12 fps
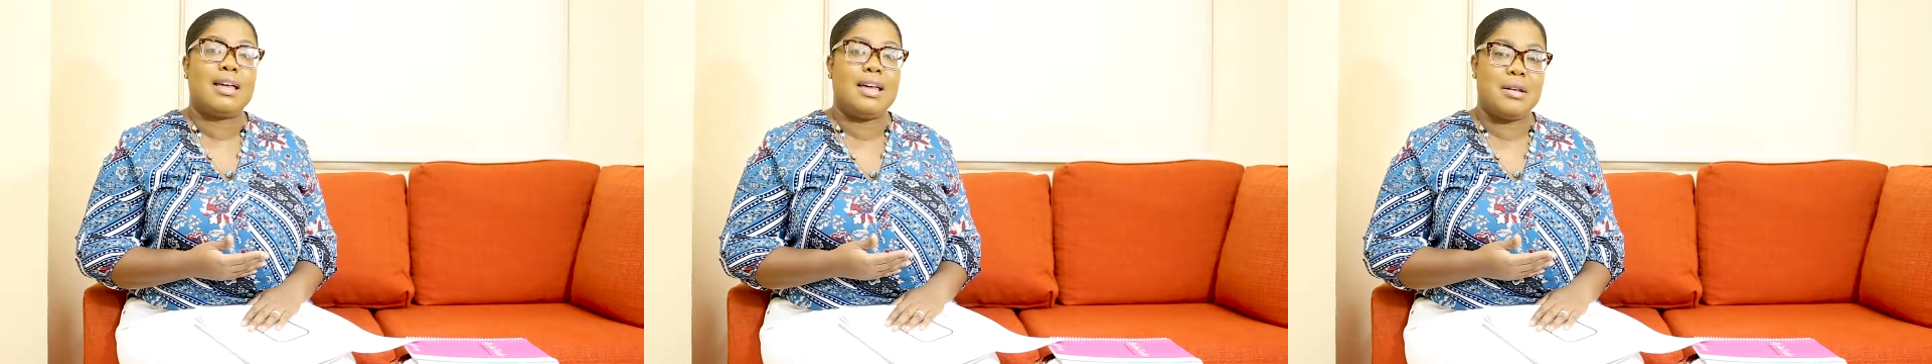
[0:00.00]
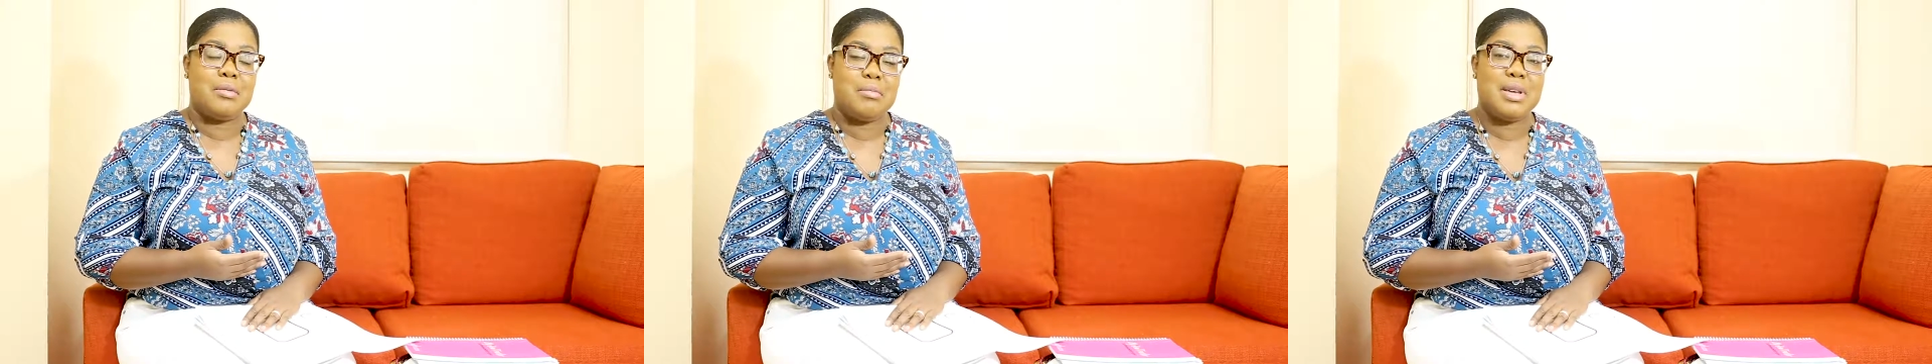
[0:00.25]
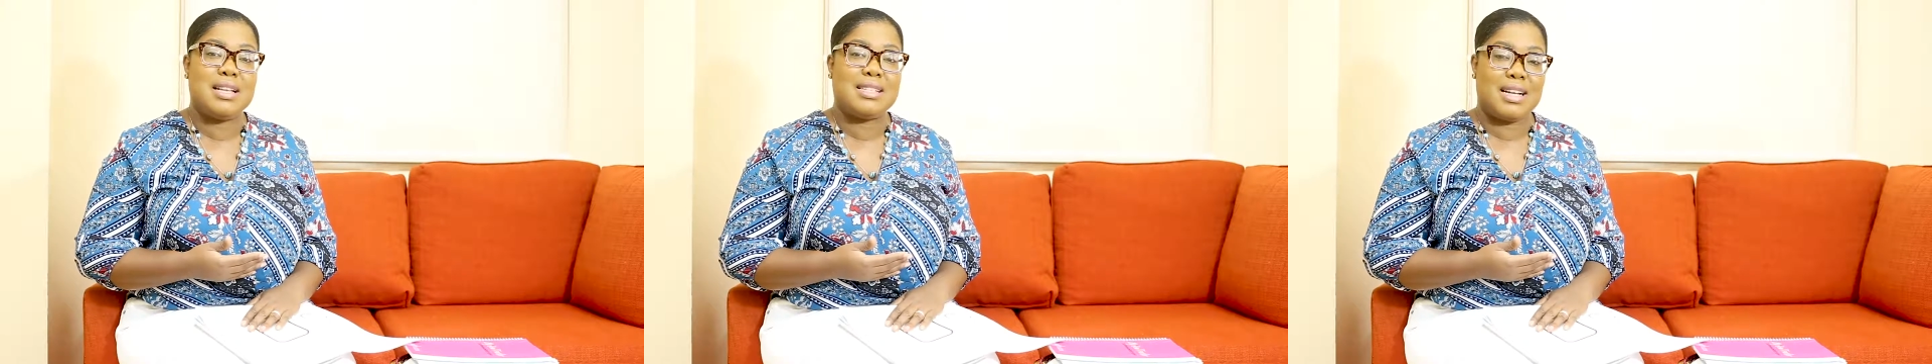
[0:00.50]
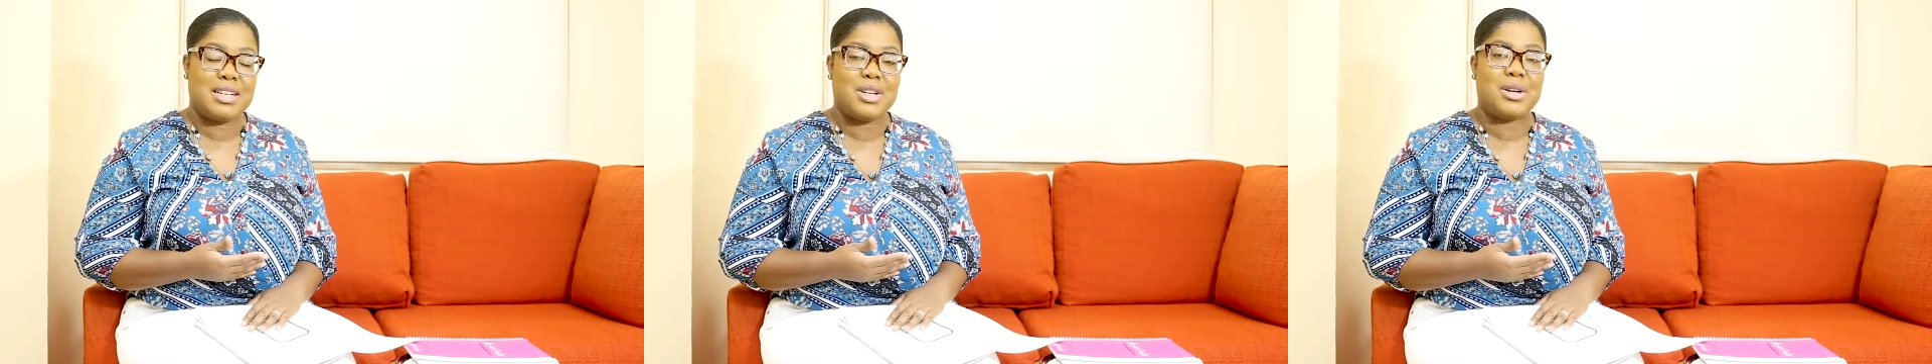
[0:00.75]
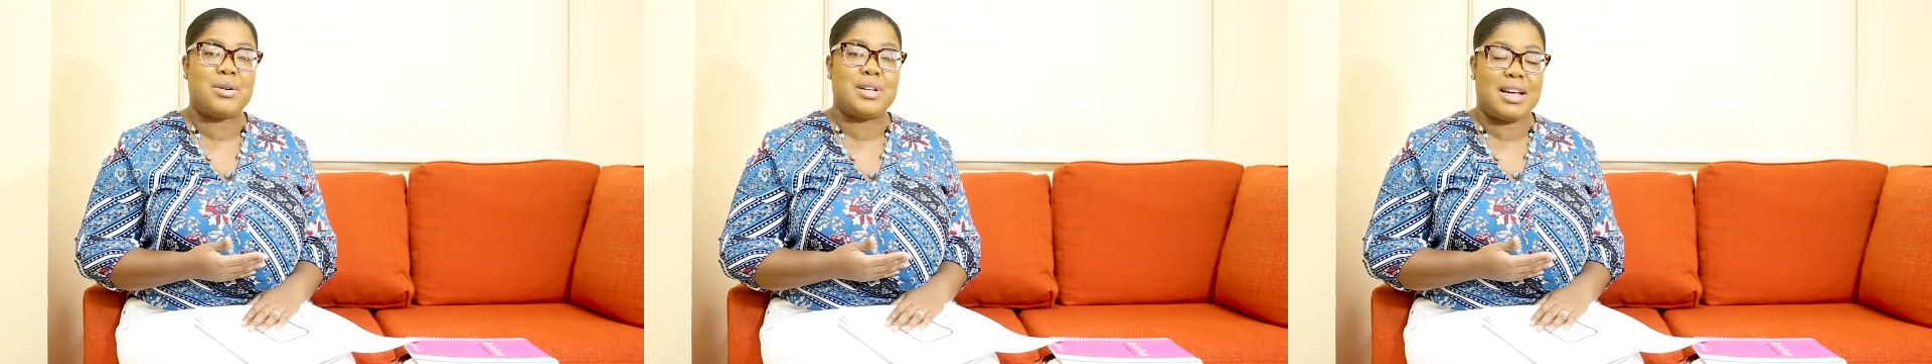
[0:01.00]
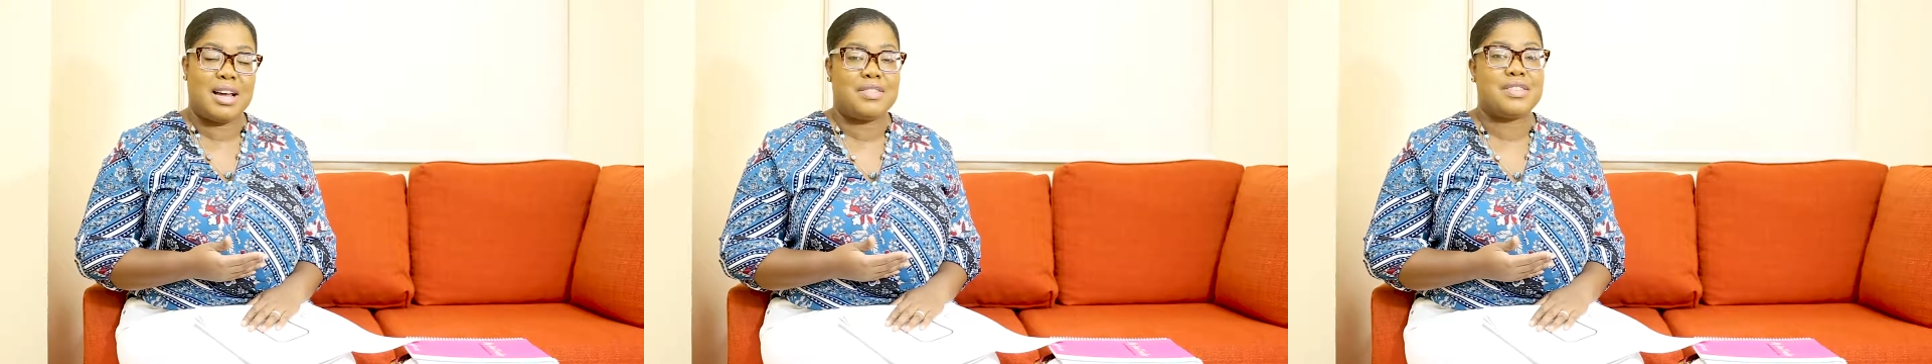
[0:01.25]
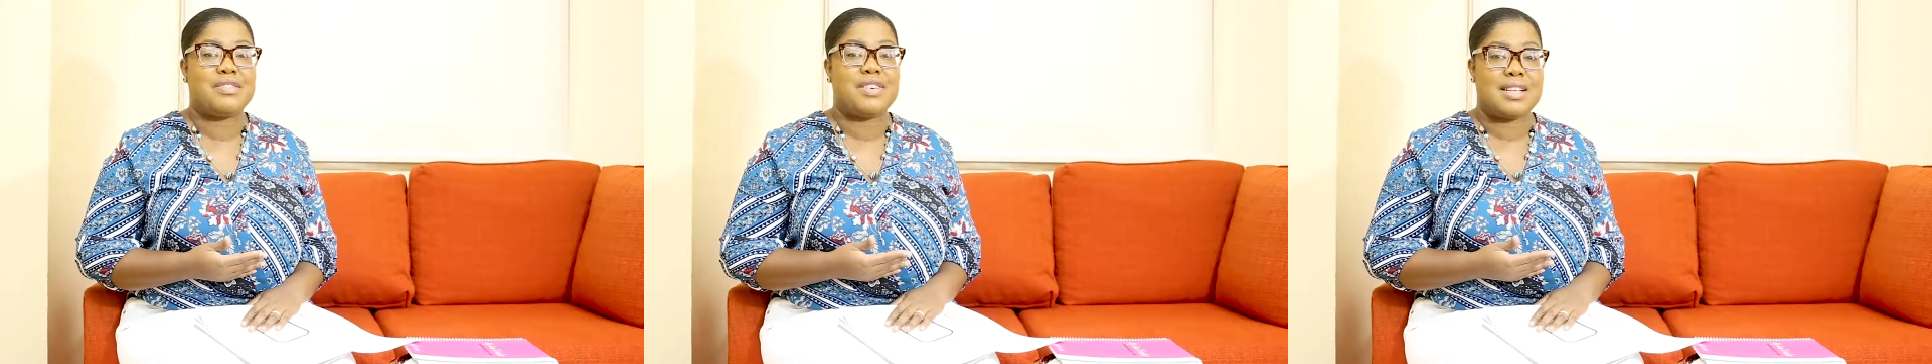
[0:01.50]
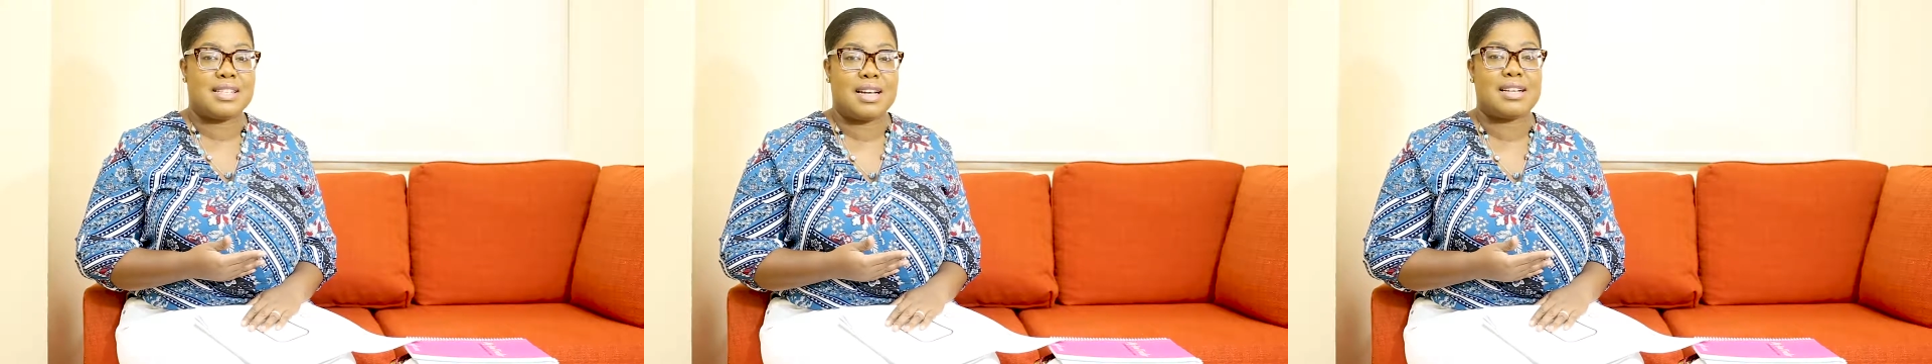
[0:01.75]
it means that you're going to have to
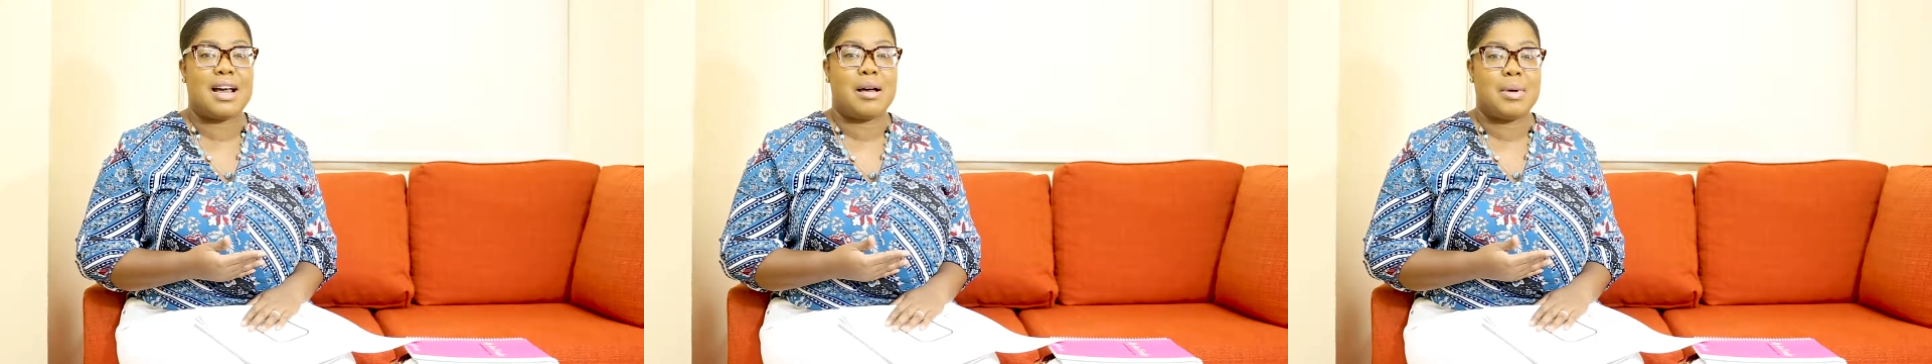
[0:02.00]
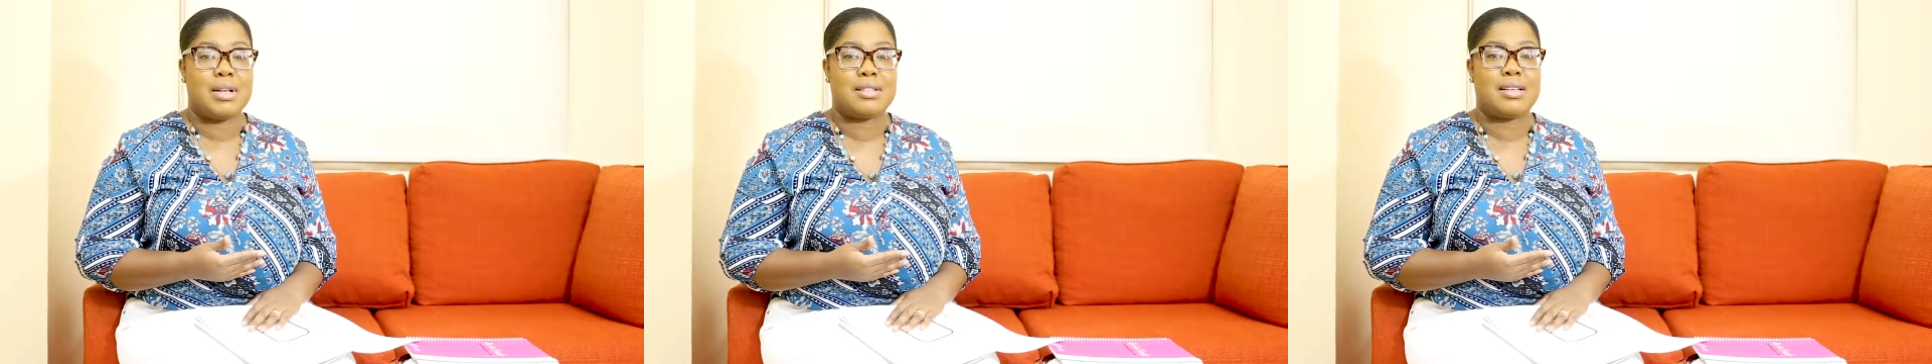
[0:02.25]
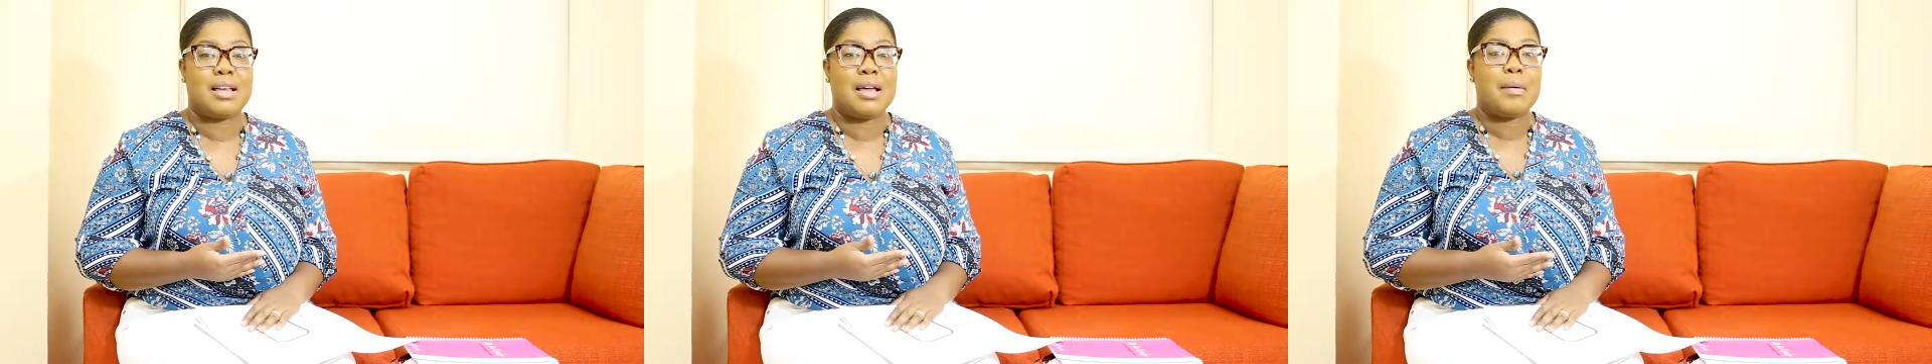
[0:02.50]
fix that habit,